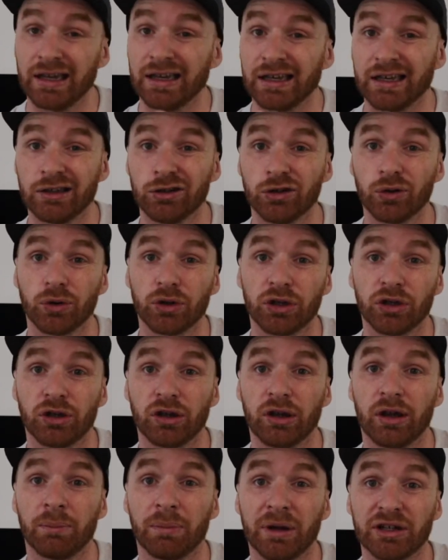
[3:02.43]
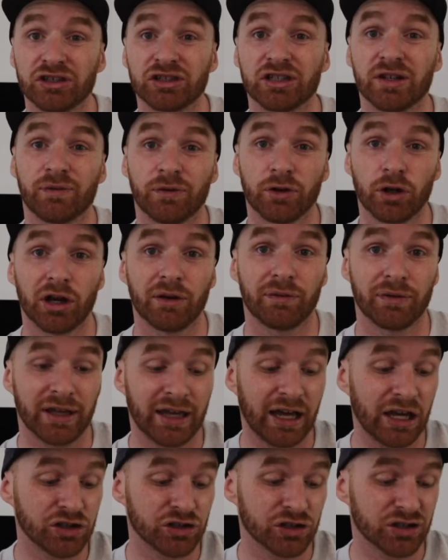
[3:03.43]
It can do a bunch of different
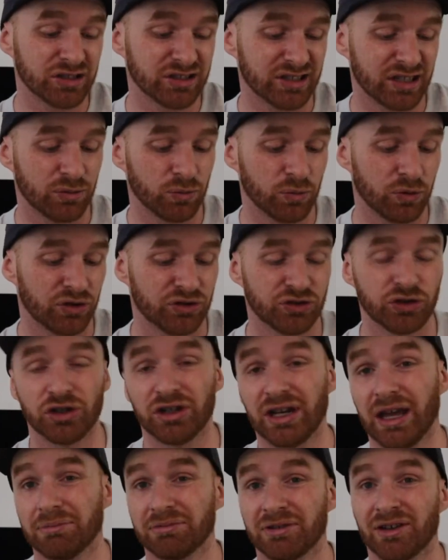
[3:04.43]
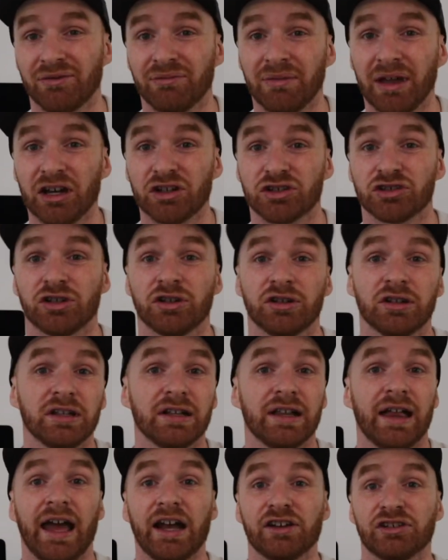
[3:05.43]
notifications, and with certain apps I've managed to
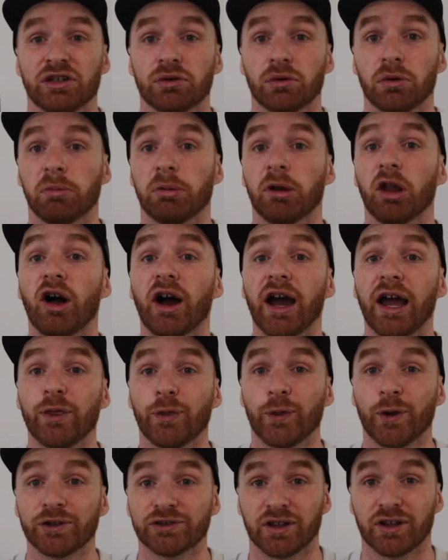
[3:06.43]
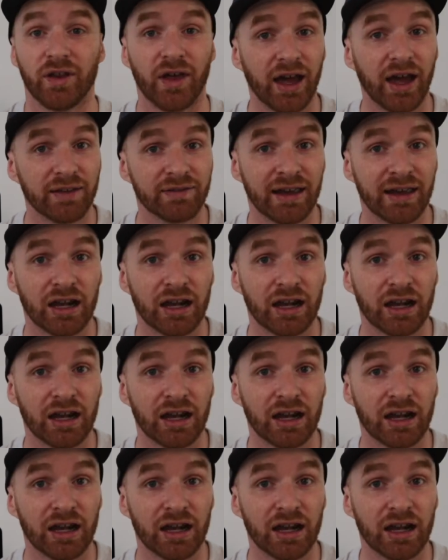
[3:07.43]
actually reply and things like that.